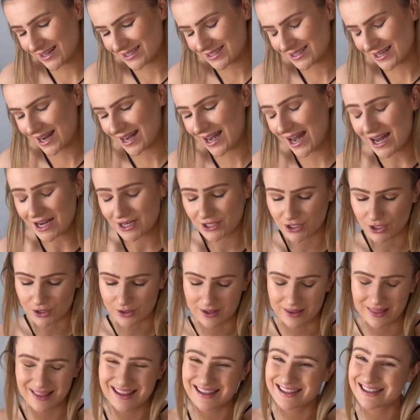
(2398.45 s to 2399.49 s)
I do think
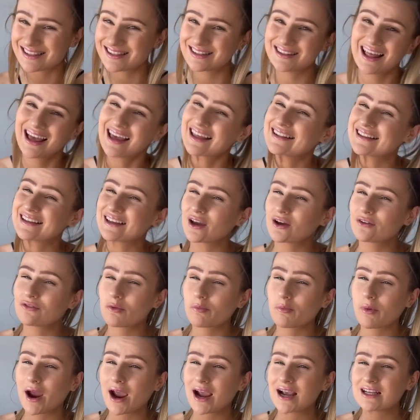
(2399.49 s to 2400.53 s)
they're slightly
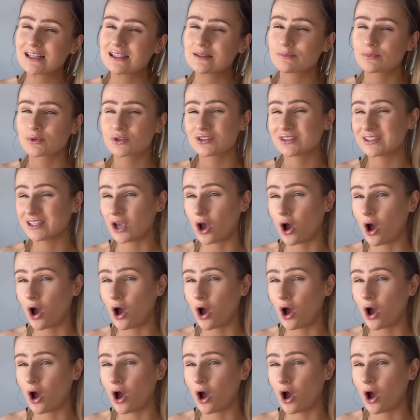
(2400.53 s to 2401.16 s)
overpriced because they are